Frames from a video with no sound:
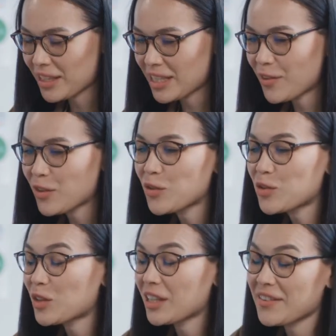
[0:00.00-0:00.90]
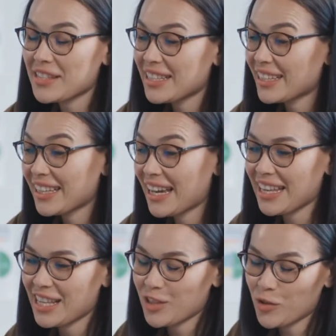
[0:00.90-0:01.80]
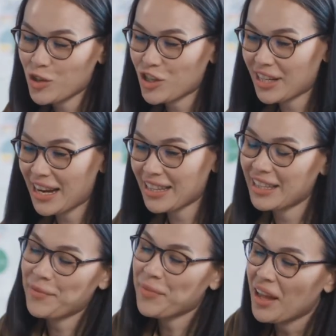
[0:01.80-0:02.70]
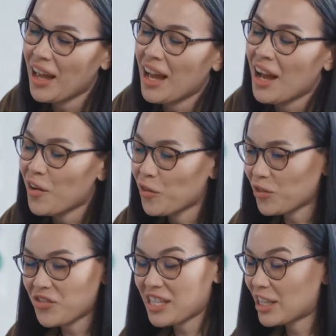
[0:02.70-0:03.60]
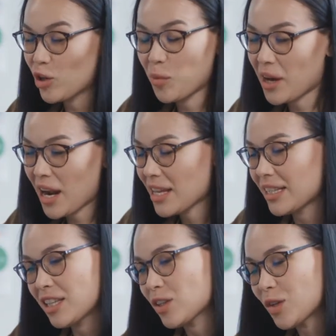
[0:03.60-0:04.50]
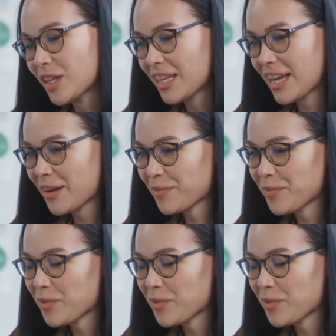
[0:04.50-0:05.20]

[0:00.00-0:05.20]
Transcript: is that there are many online universities which give the doctorate degree, but do keep in mind that